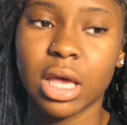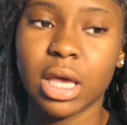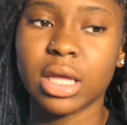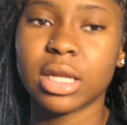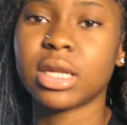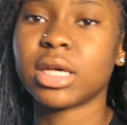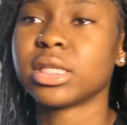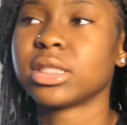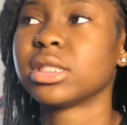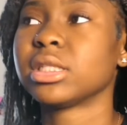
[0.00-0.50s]
it
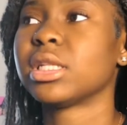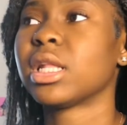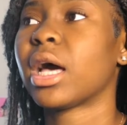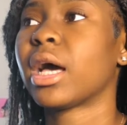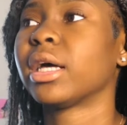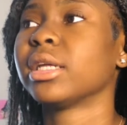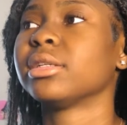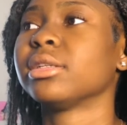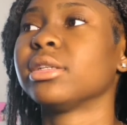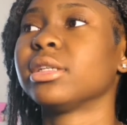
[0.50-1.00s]
does
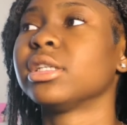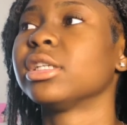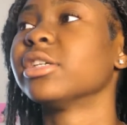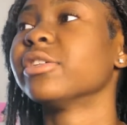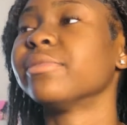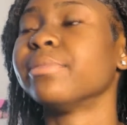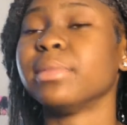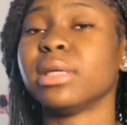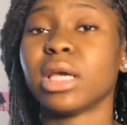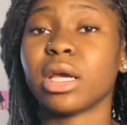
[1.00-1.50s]
not
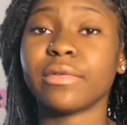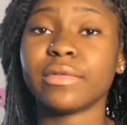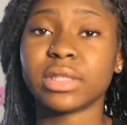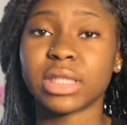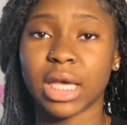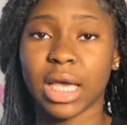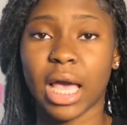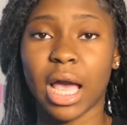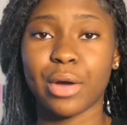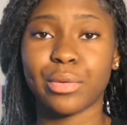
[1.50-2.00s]
give me
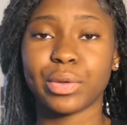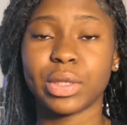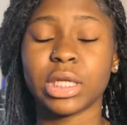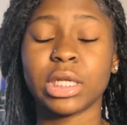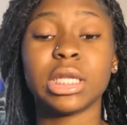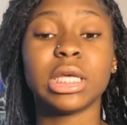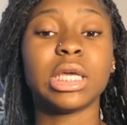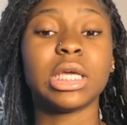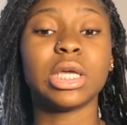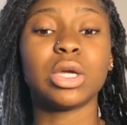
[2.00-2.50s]
everything I really
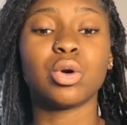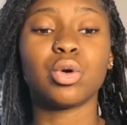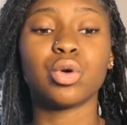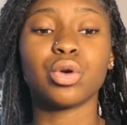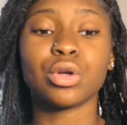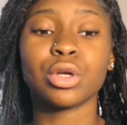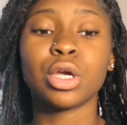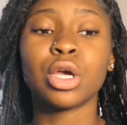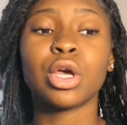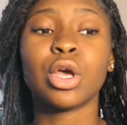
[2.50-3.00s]
need,
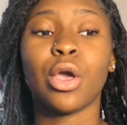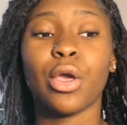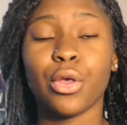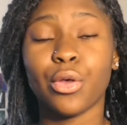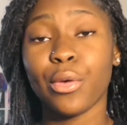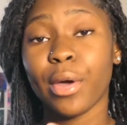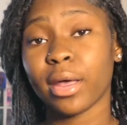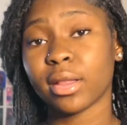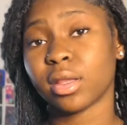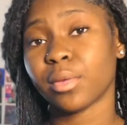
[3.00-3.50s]
or
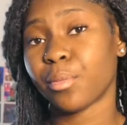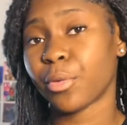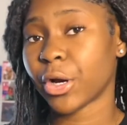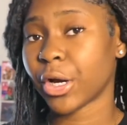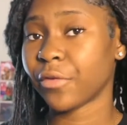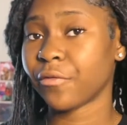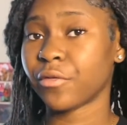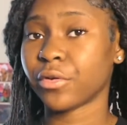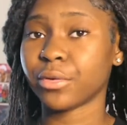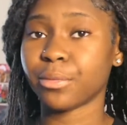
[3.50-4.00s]
you have to pay
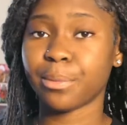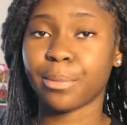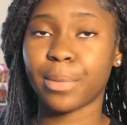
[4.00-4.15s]
for the